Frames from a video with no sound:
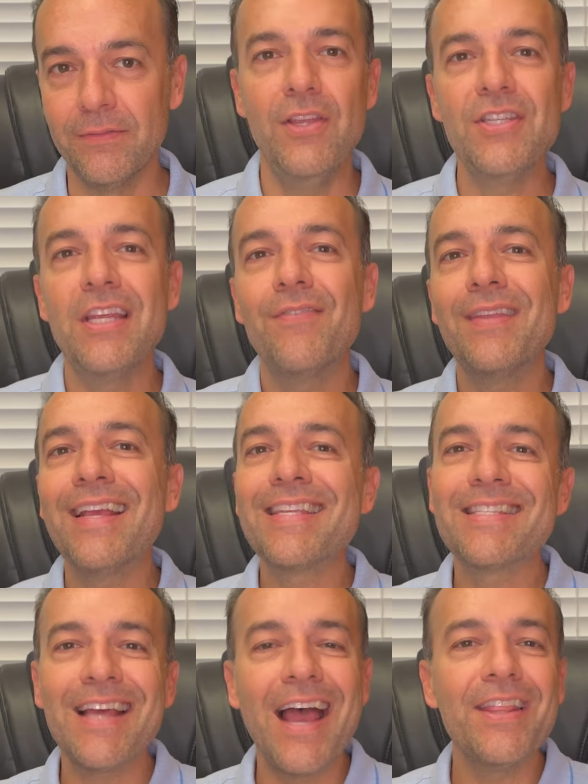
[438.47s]
You see, if they
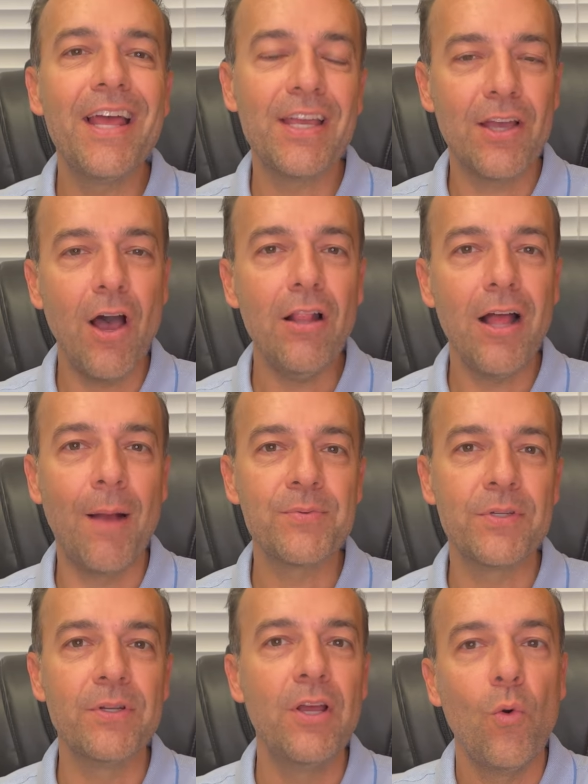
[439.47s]
assign that call
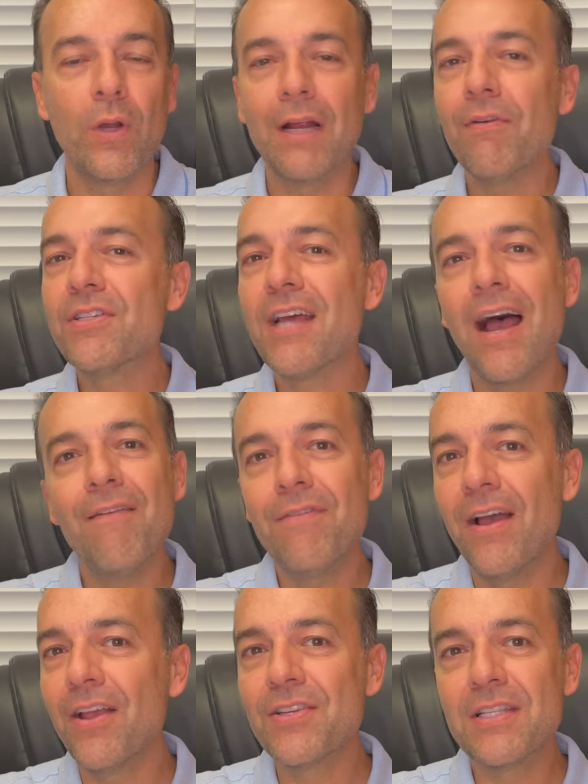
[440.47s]
option, whatever time
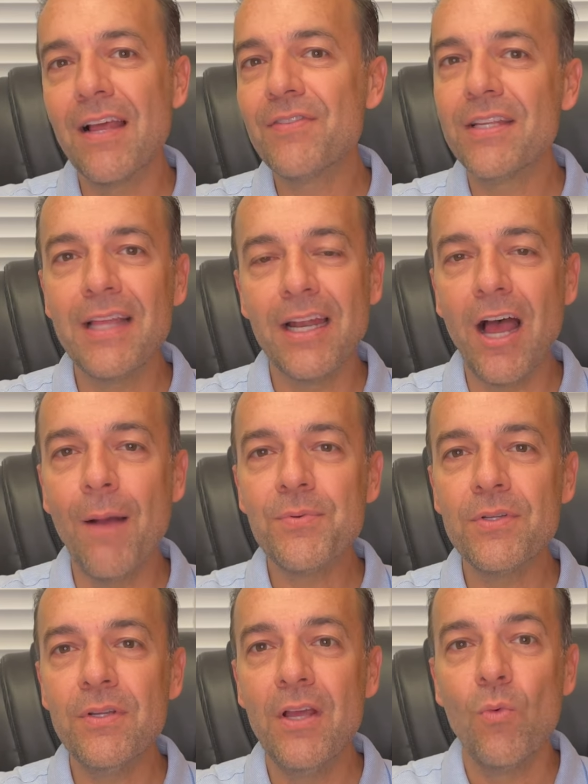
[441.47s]
value is left in that
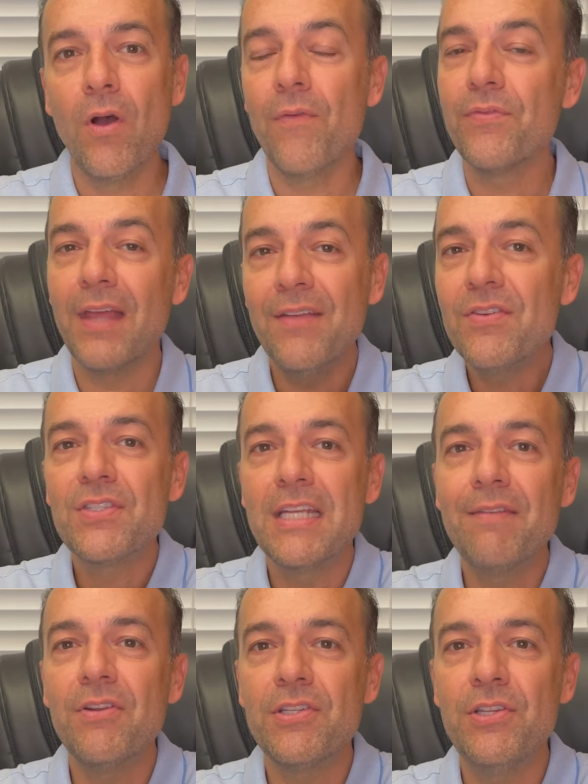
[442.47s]
option, well, they just
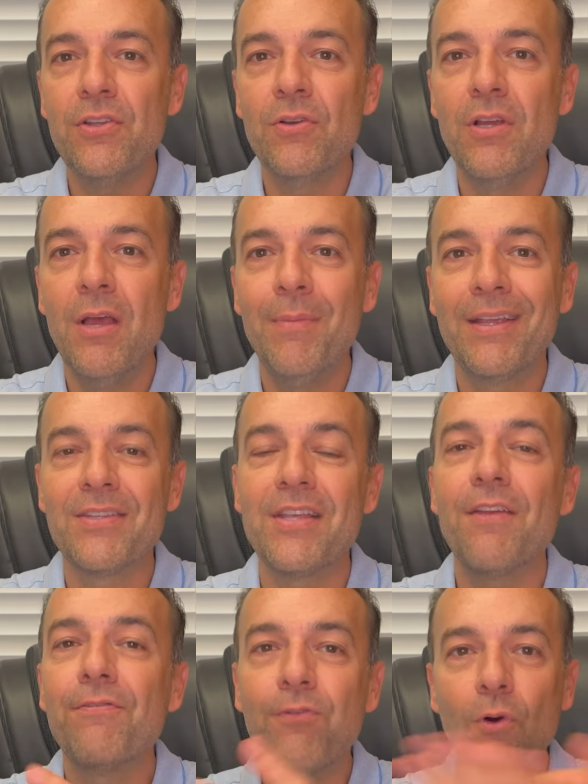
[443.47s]
give it to you because
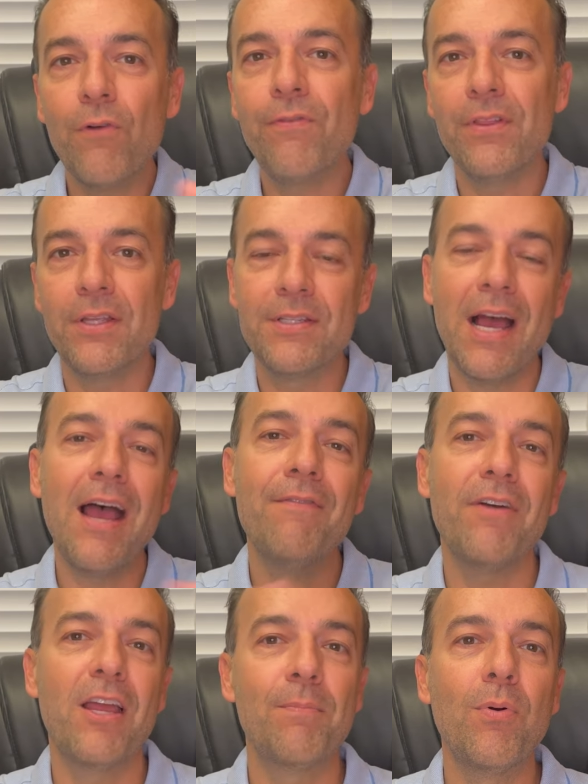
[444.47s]
they forfeit the time
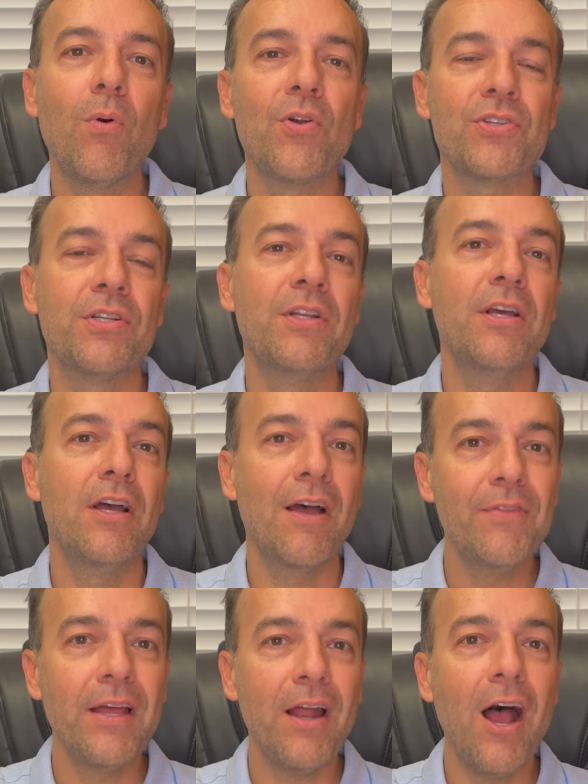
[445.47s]
value portion
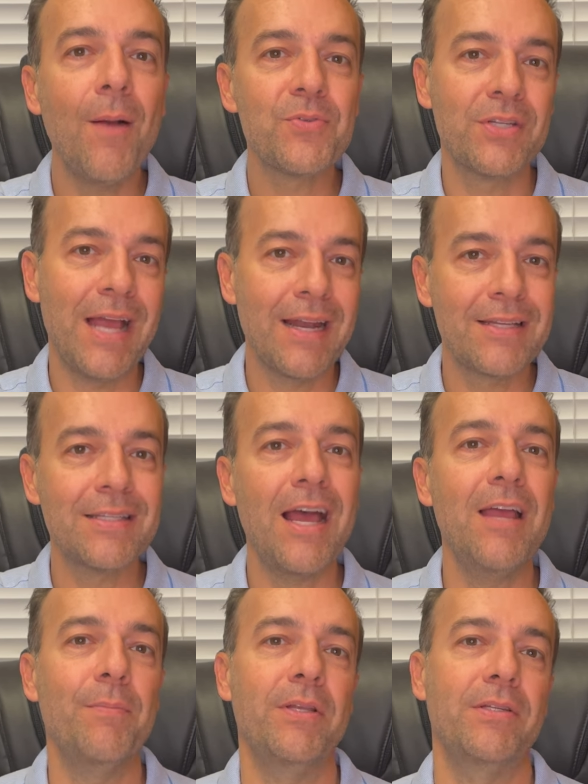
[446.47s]
of that option at
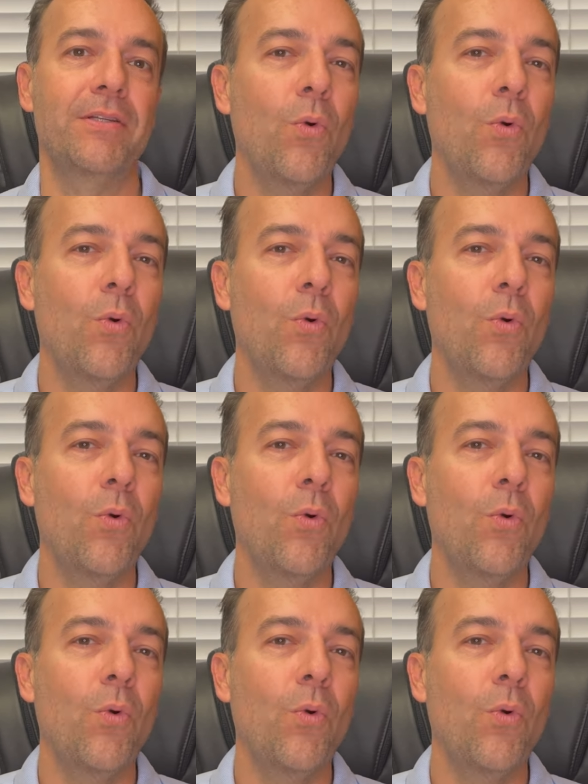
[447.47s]
assignment.